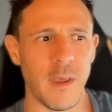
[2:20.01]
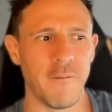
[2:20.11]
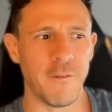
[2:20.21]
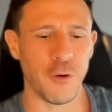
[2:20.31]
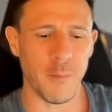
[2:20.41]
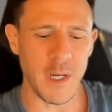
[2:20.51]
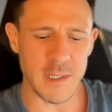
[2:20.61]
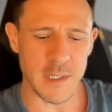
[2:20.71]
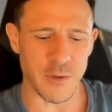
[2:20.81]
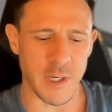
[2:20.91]
If you do
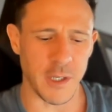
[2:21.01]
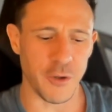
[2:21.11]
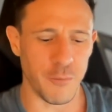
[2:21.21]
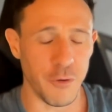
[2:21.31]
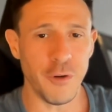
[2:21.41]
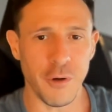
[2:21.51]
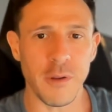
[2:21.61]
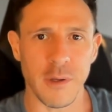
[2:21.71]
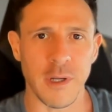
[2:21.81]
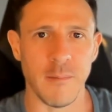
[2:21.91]
mindset training, you
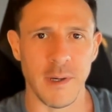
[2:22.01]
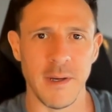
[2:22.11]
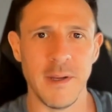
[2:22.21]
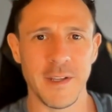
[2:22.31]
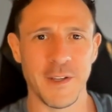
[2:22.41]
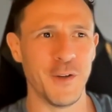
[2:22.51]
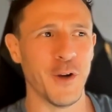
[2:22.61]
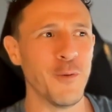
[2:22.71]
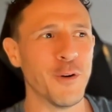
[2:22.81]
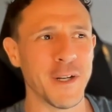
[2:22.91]
know the number. You
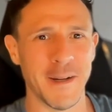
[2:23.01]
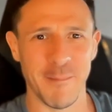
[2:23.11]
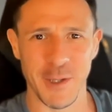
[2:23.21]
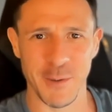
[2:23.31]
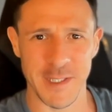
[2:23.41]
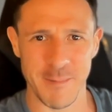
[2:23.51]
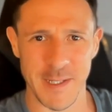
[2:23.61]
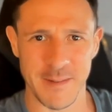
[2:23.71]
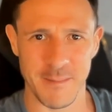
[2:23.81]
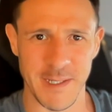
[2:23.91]
know what number you
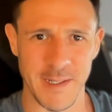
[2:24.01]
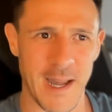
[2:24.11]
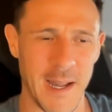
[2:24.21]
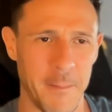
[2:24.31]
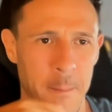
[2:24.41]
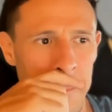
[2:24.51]
expect to be at.